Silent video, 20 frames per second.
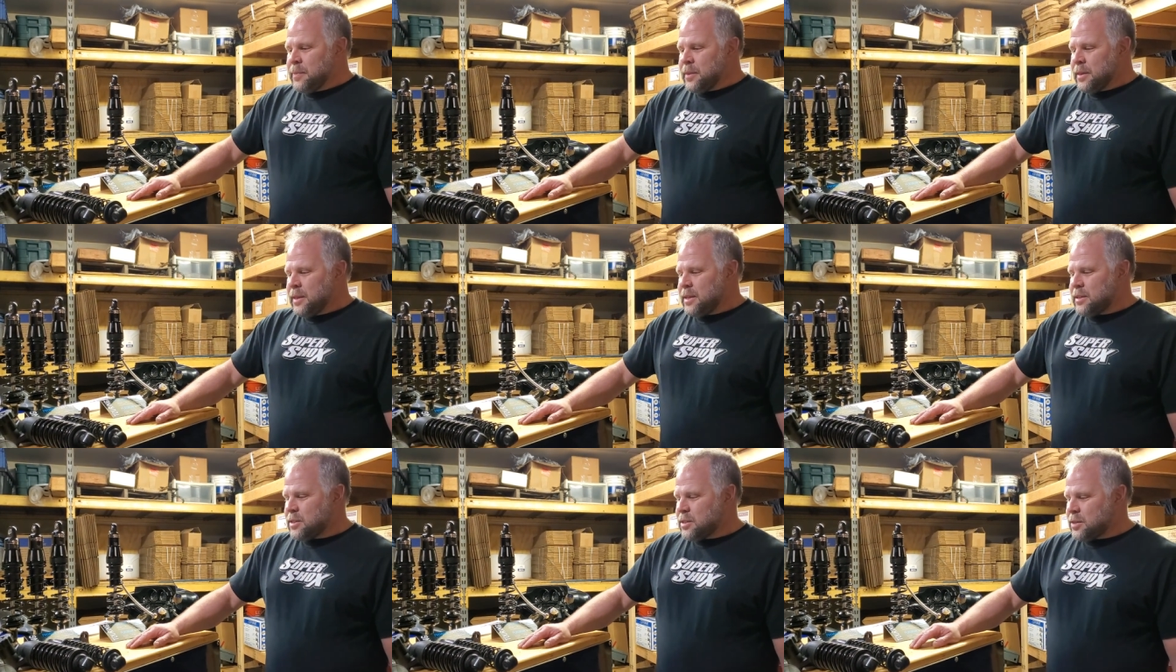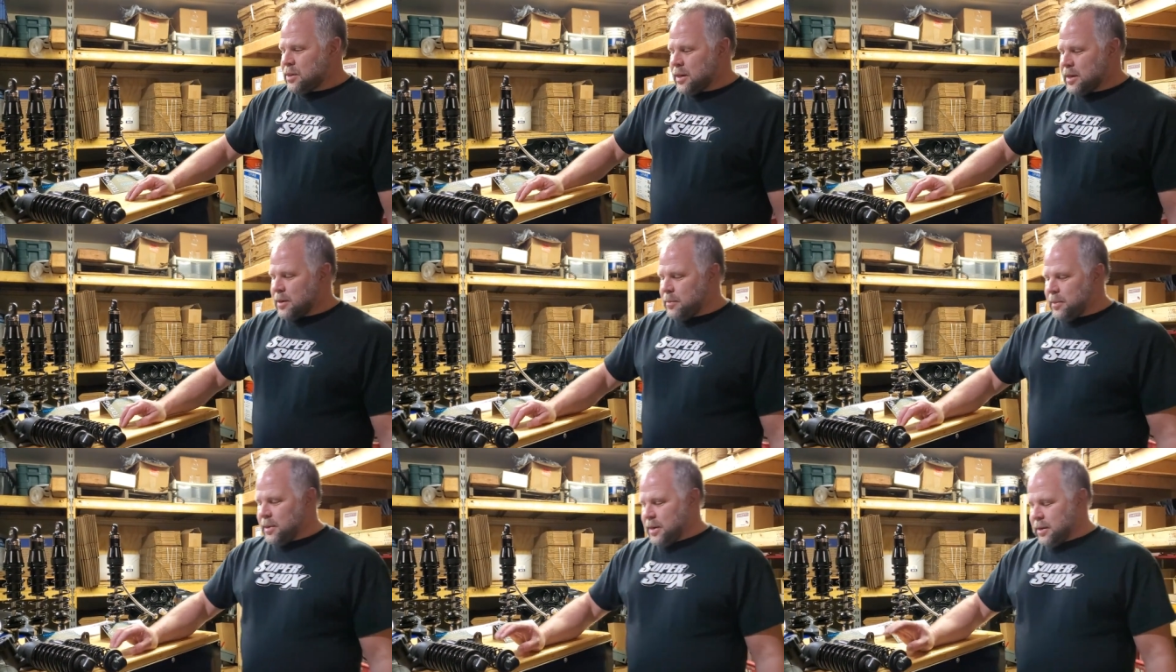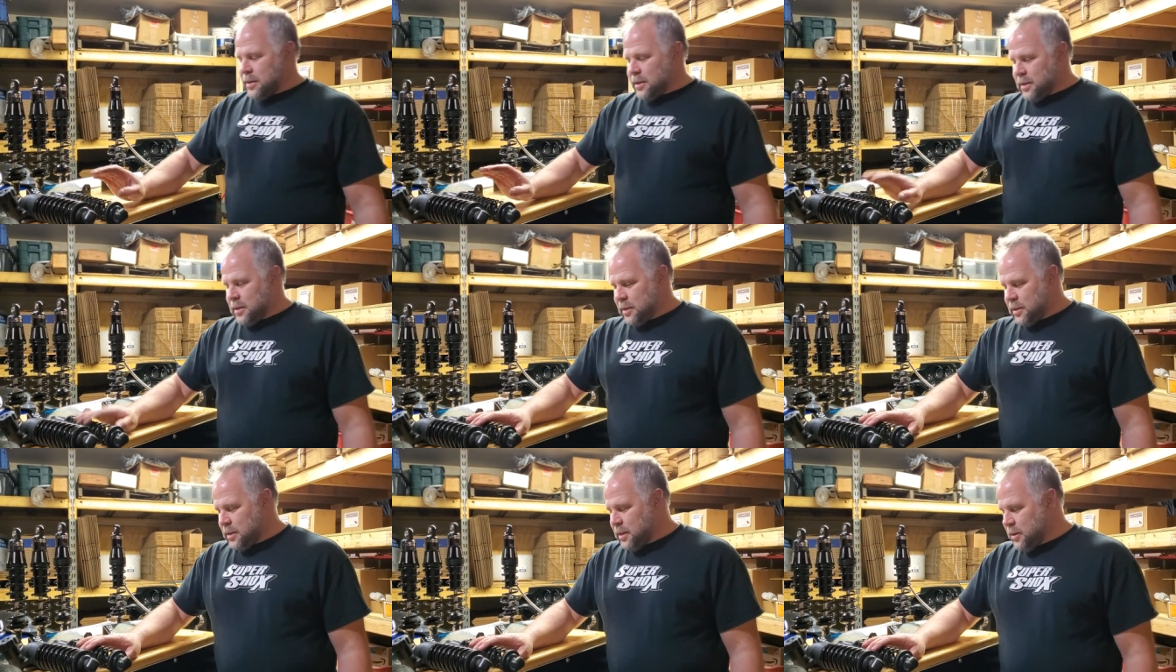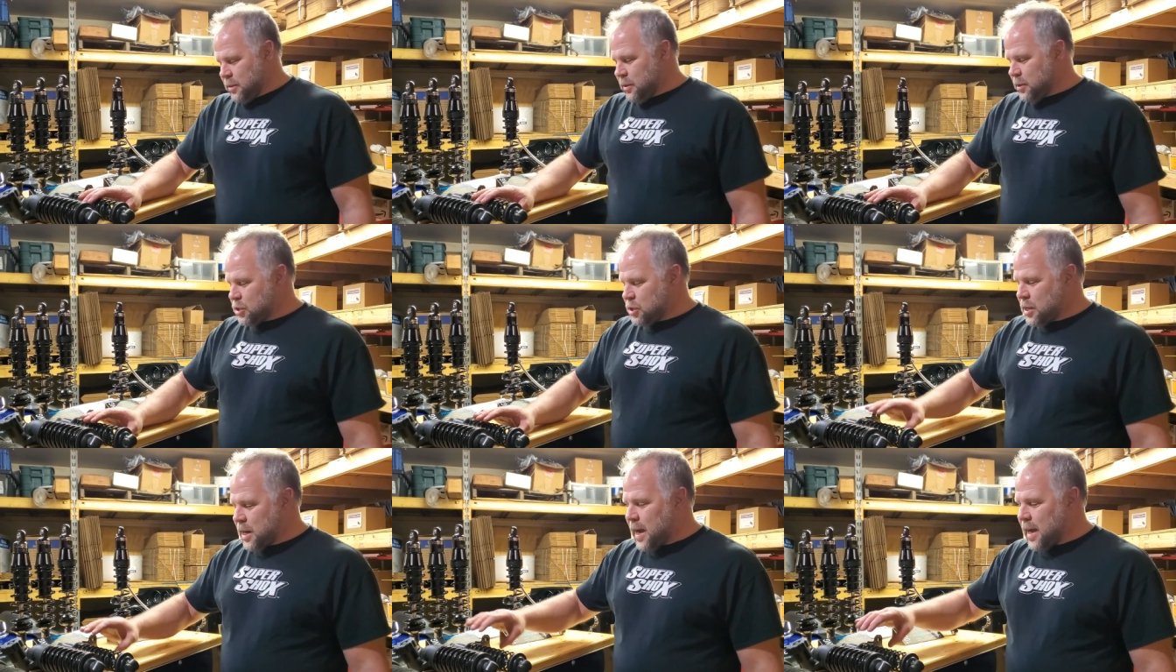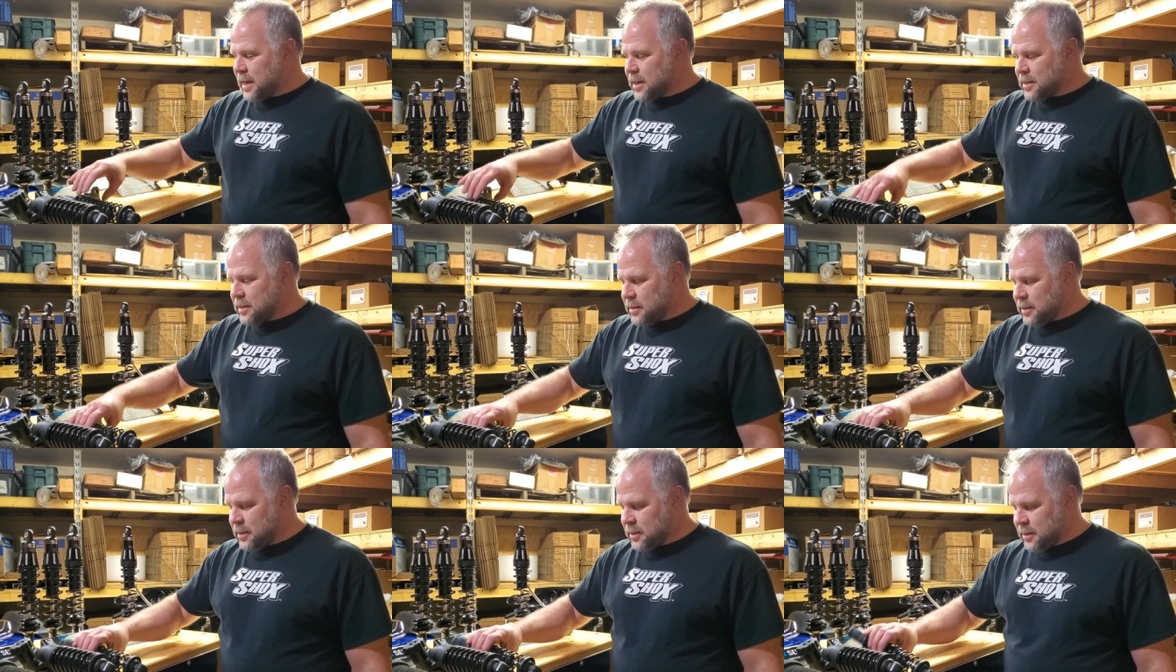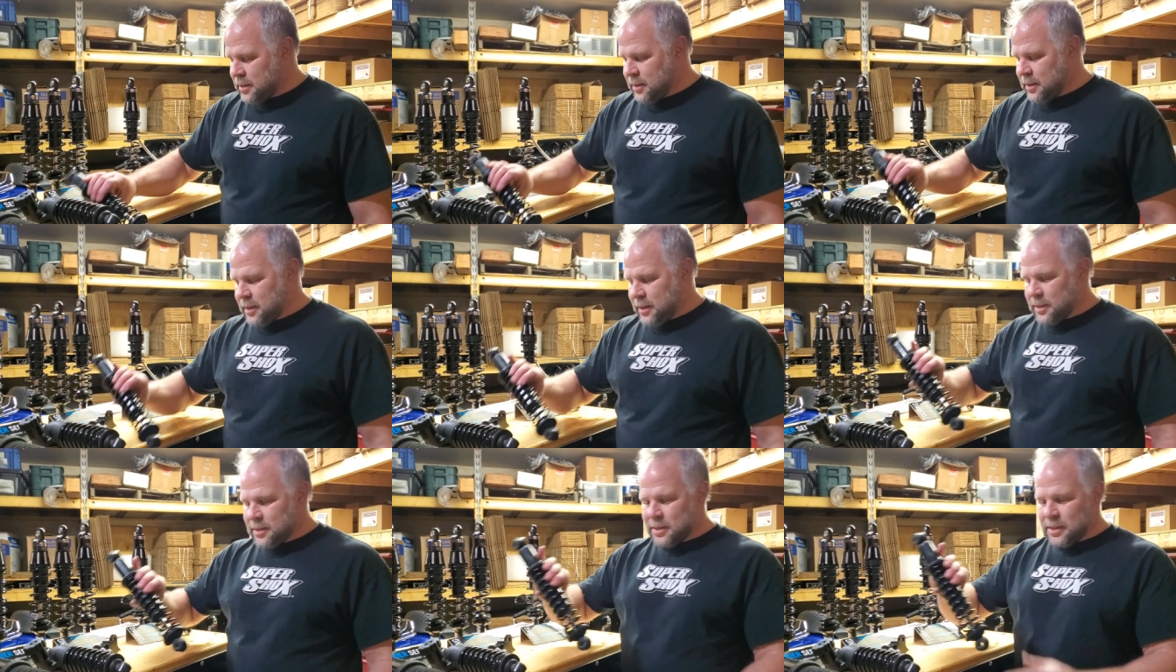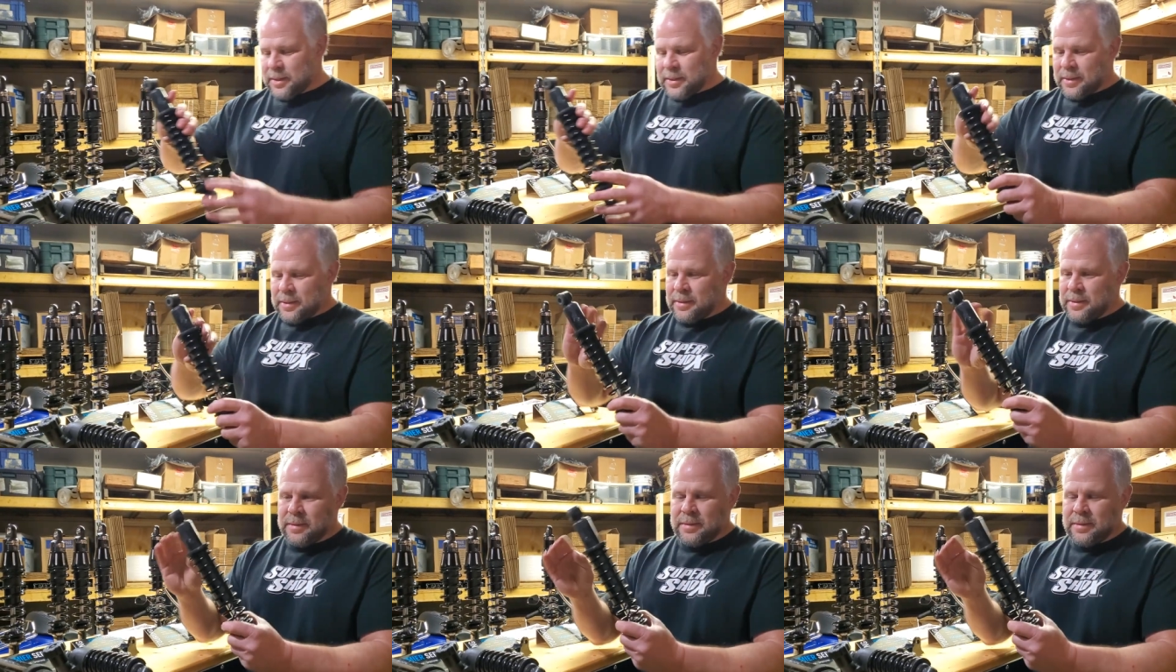Let's talk about, you know, the shock is a,